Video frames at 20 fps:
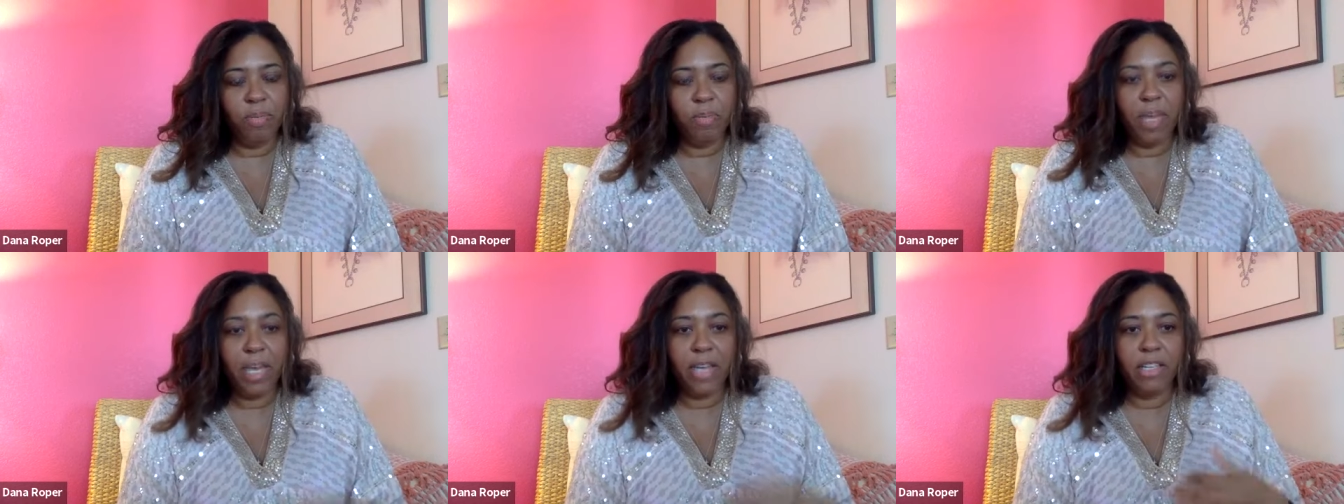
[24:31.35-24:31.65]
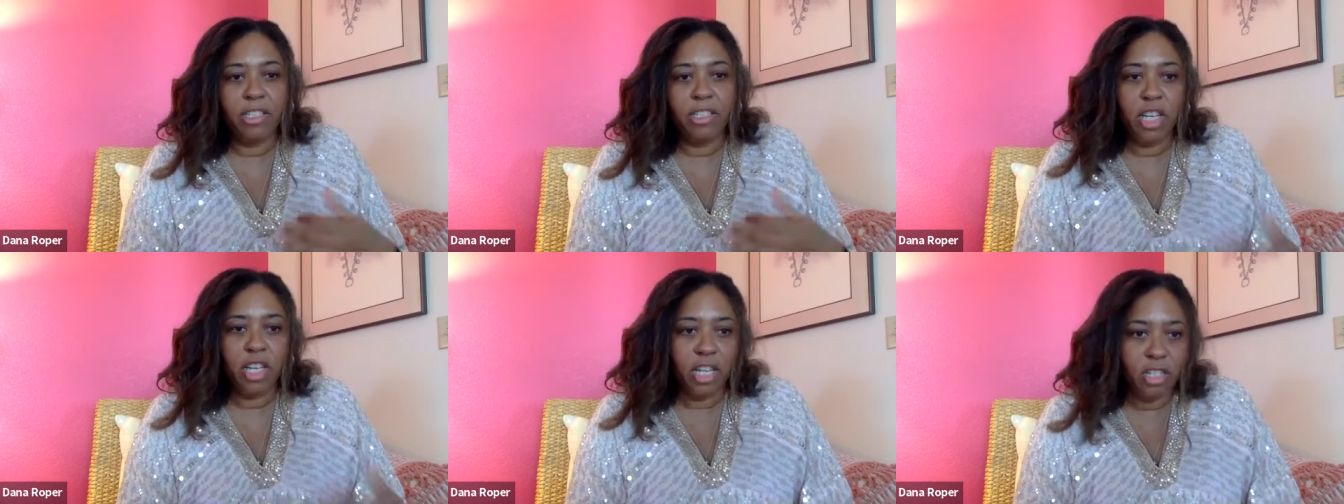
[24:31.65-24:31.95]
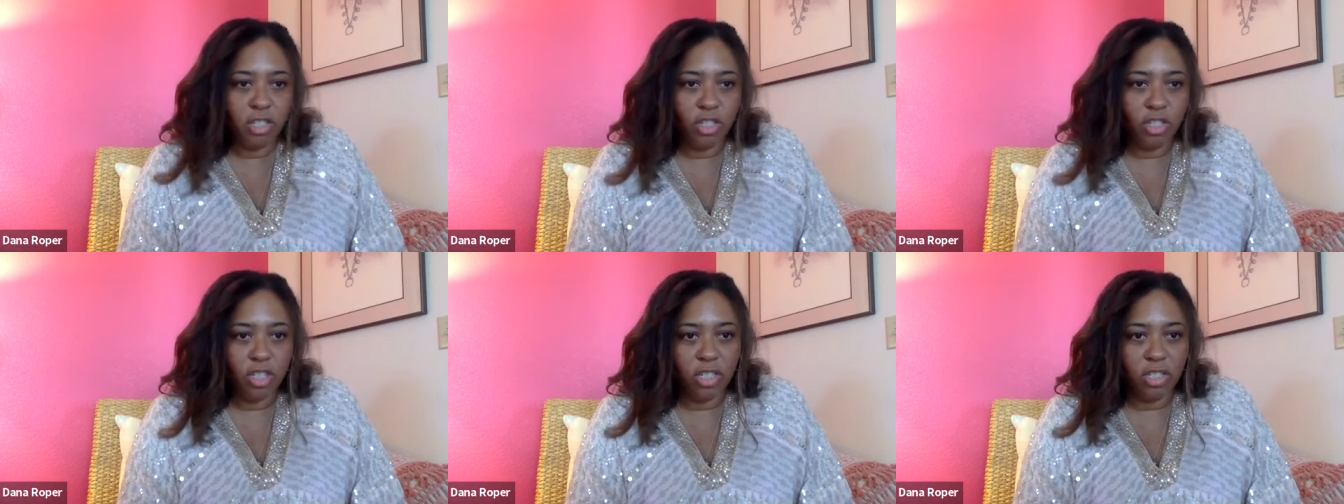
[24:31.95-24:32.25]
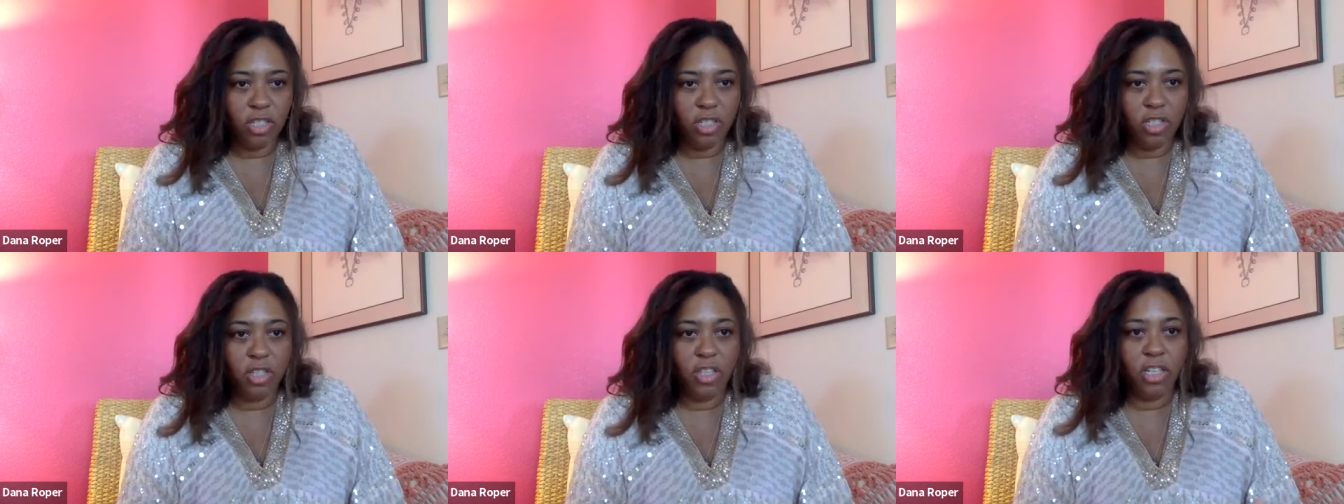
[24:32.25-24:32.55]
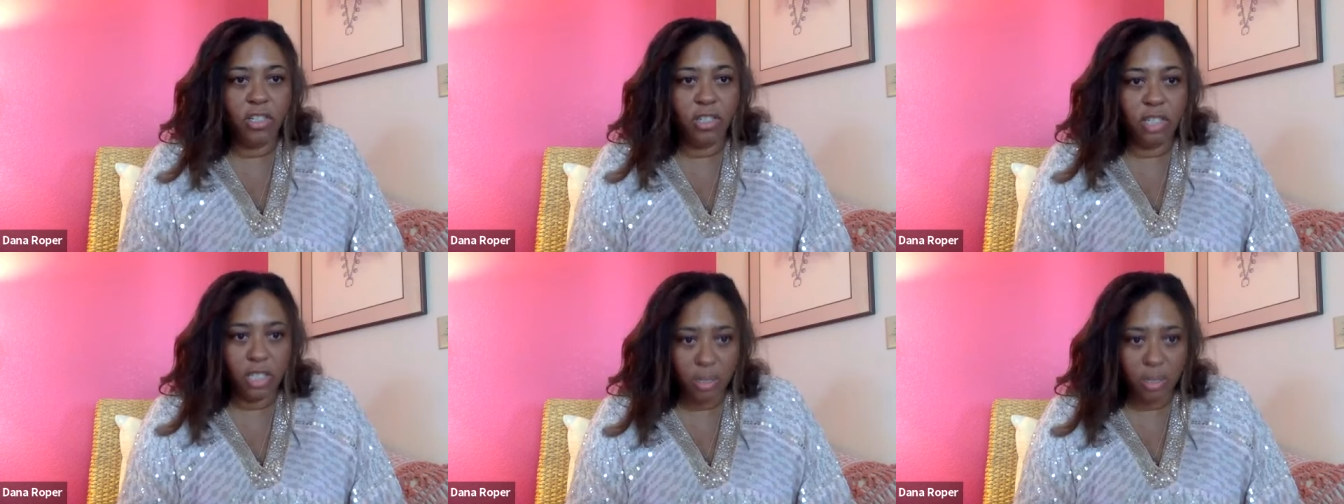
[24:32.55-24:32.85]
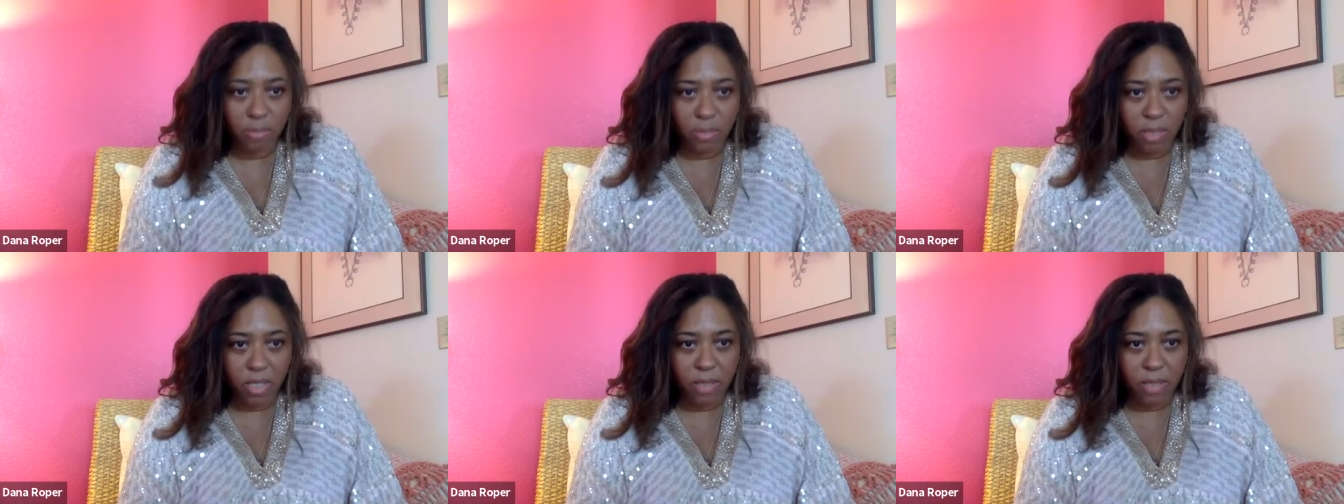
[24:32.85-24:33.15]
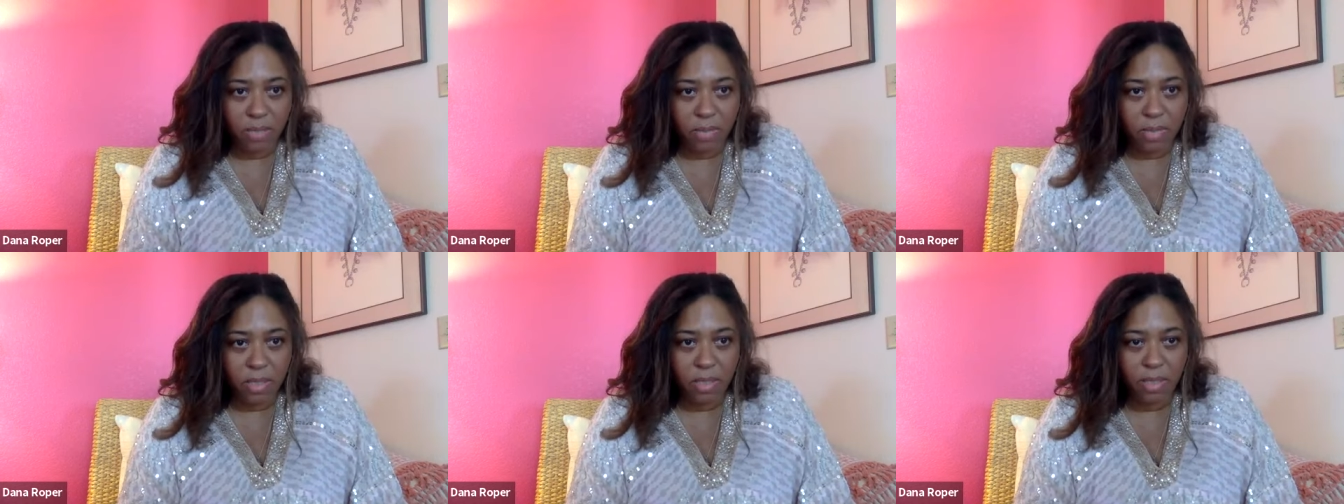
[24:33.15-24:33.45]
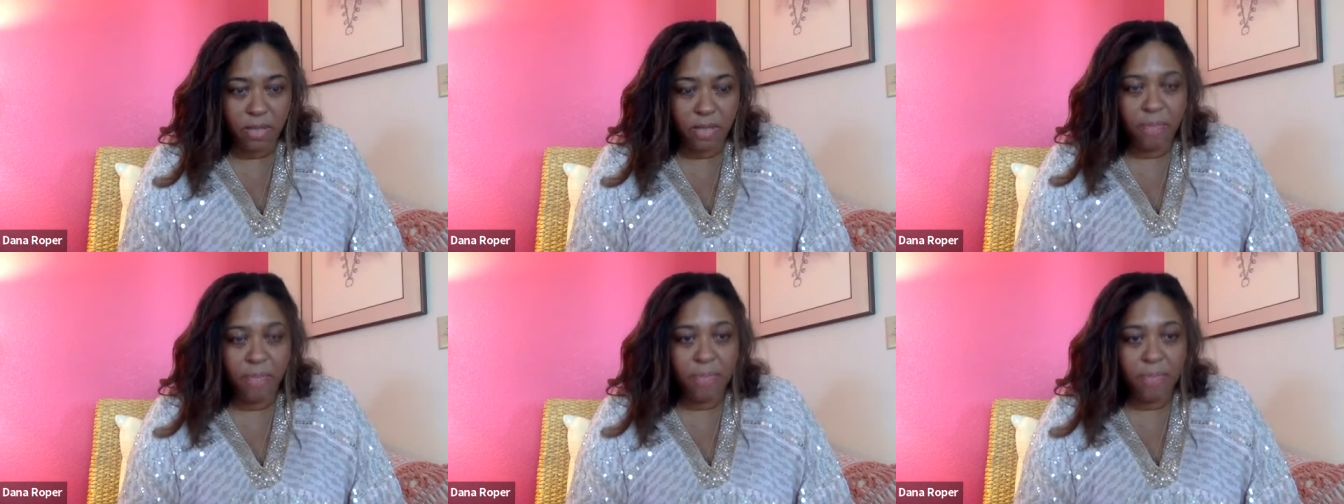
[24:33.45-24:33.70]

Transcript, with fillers: pay attention to their symptoms.